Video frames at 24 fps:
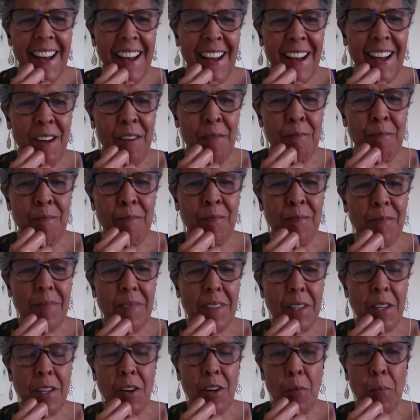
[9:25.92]
you
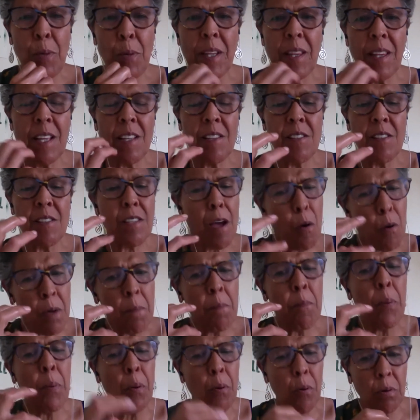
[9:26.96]
know, but it's so
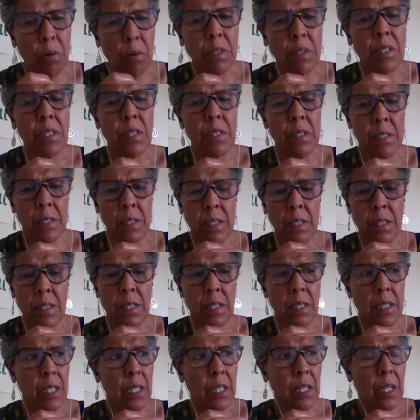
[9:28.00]
important
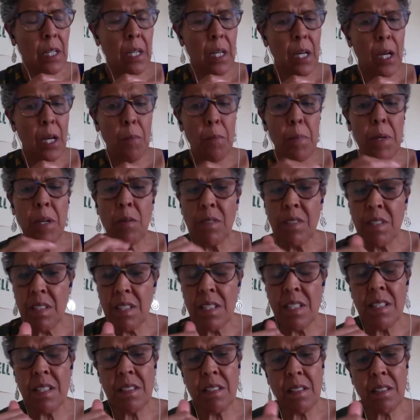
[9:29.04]
because
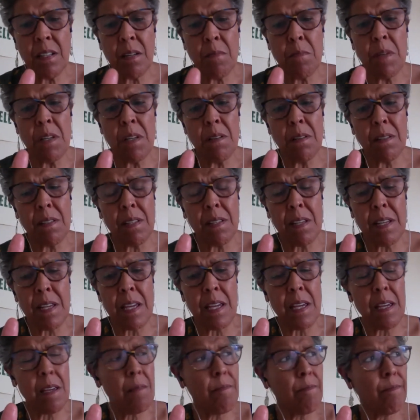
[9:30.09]
this is a
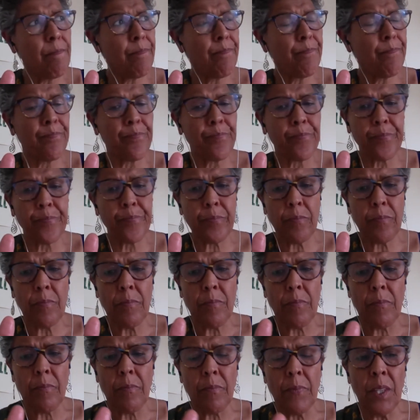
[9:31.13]
community,
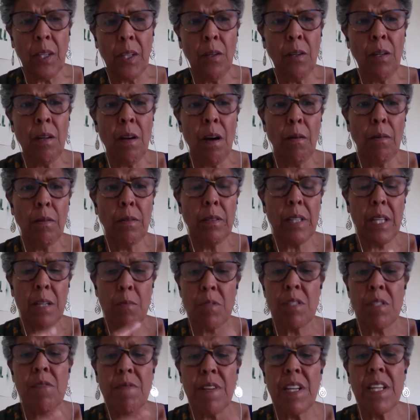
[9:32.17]
you know, that
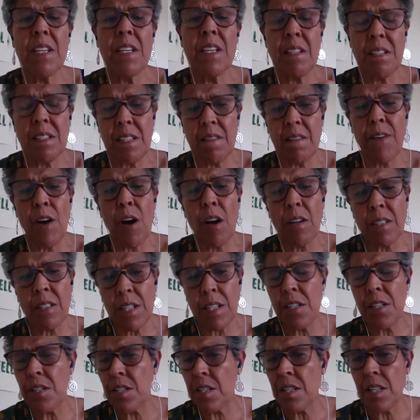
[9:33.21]
was already
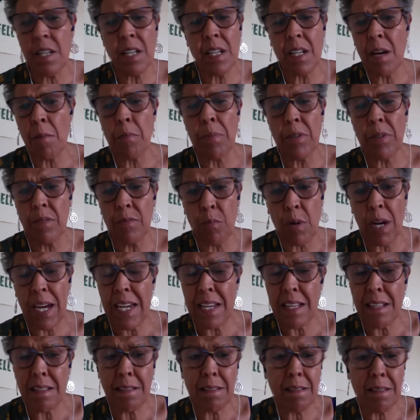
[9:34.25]
disadvantaged in a number of
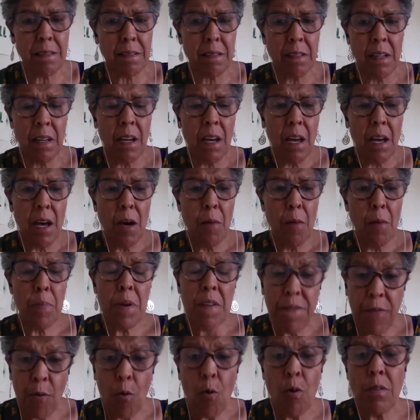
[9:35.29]
ways
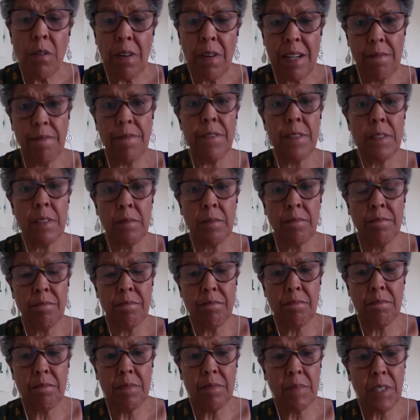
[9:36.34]
before Grenfell,
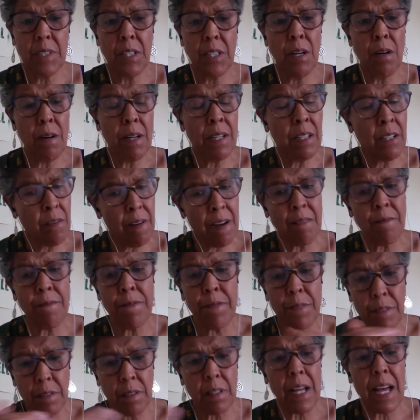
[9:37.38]
you know, and yeah.
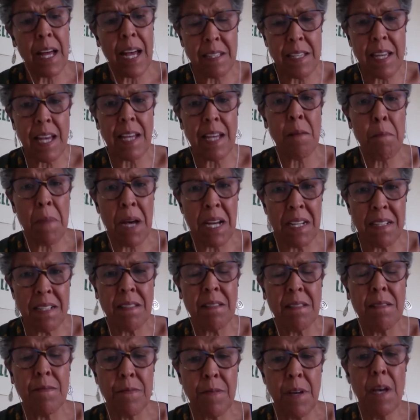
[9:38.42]
Grenfell has had a
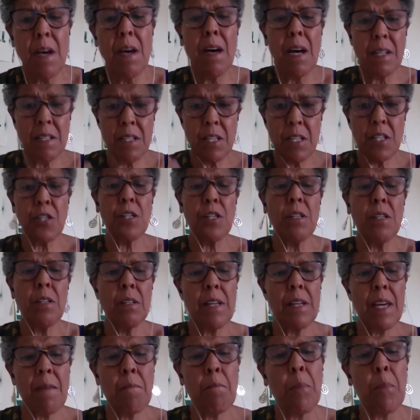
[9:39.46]
massive additional
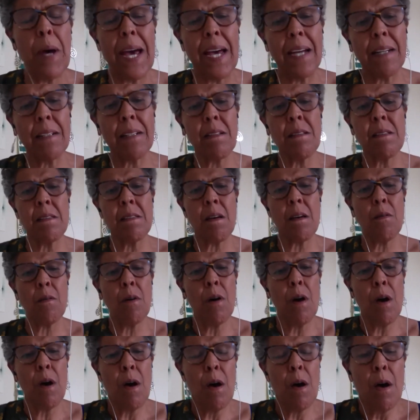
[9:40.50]
impact. And so,